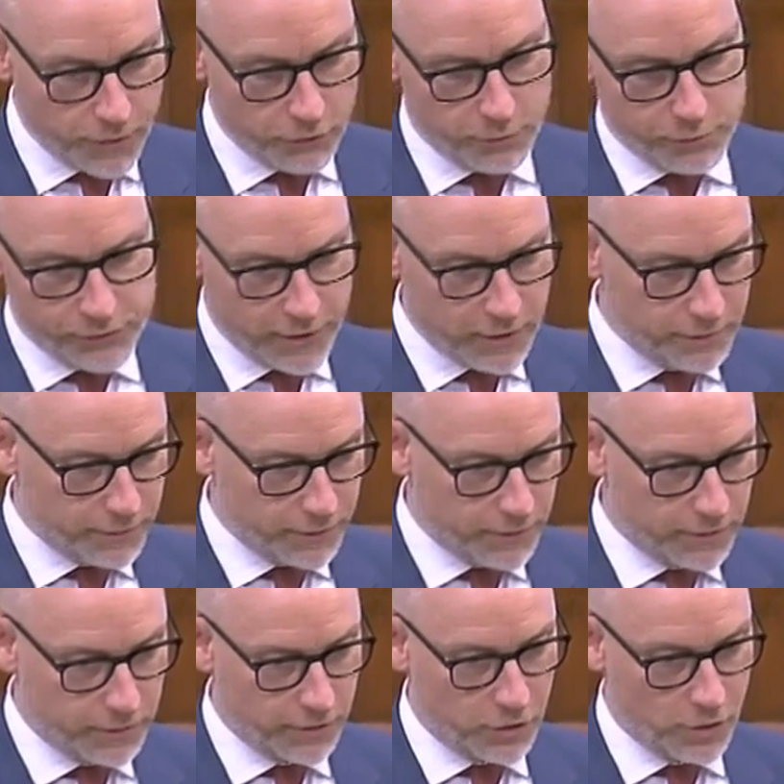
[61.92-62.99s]
the Honourable
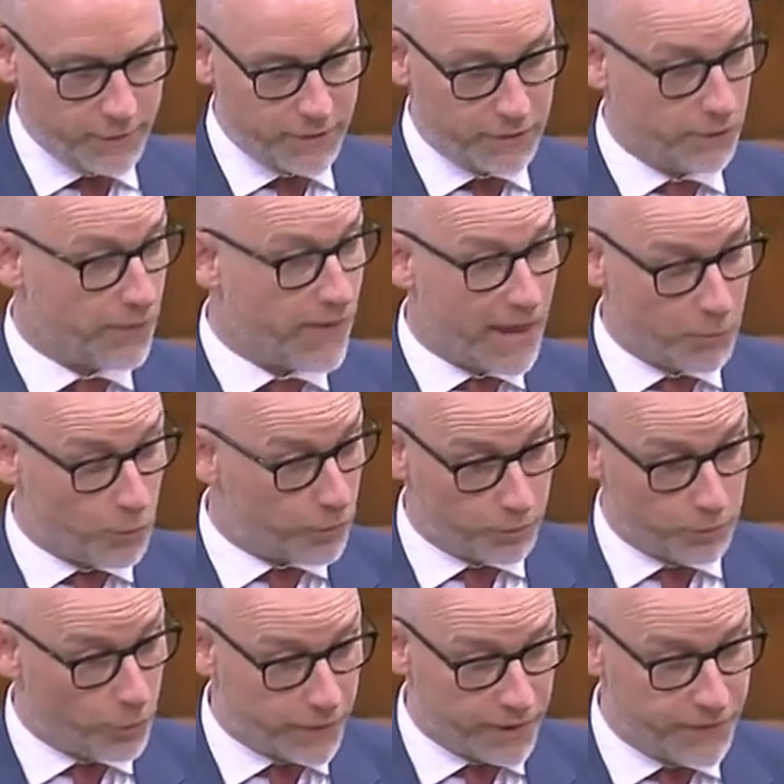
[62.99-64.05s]
Gentleman's comments on that,
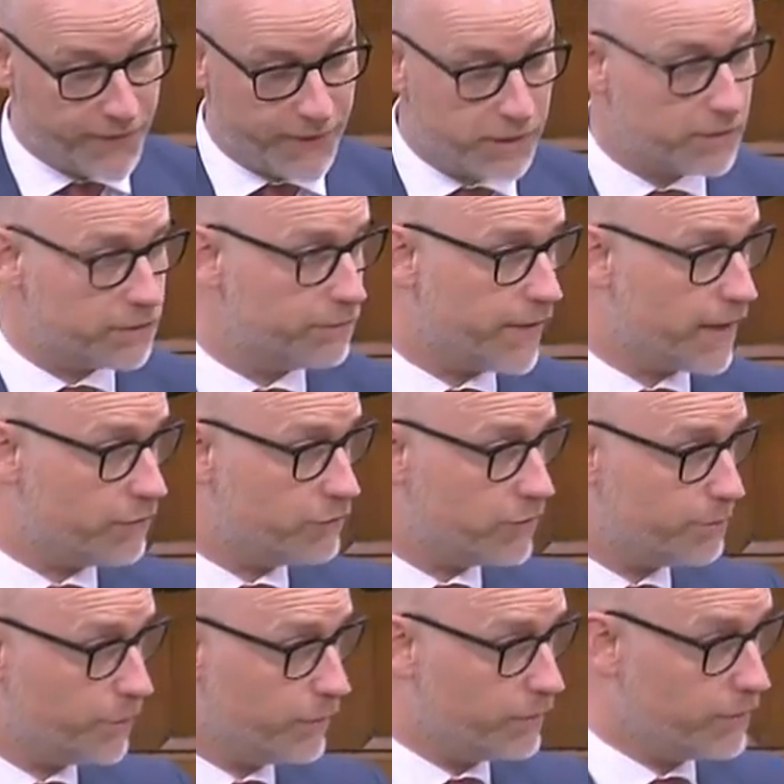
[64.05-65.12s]
what, what he thinks of that
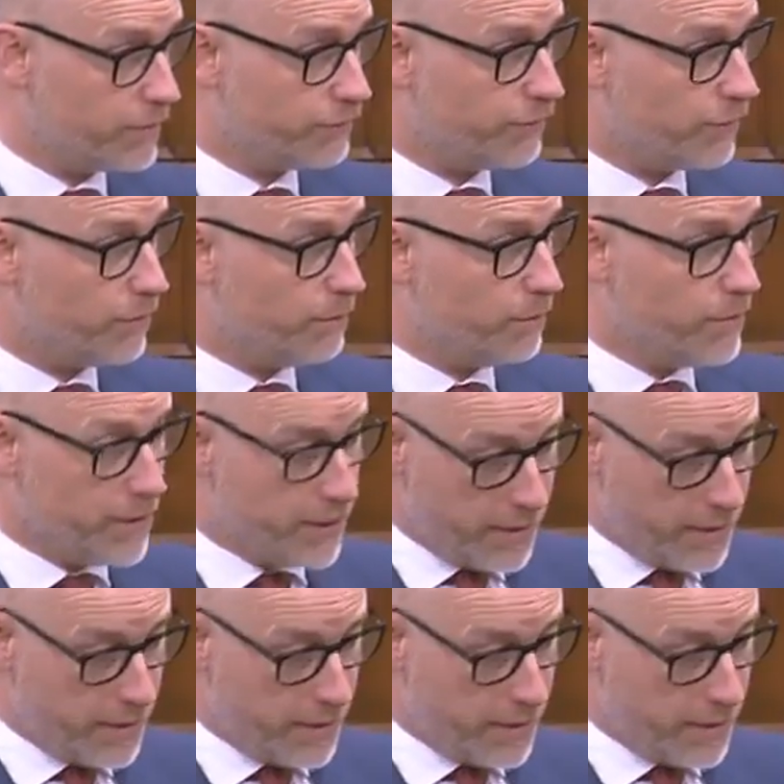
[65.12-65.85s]
response from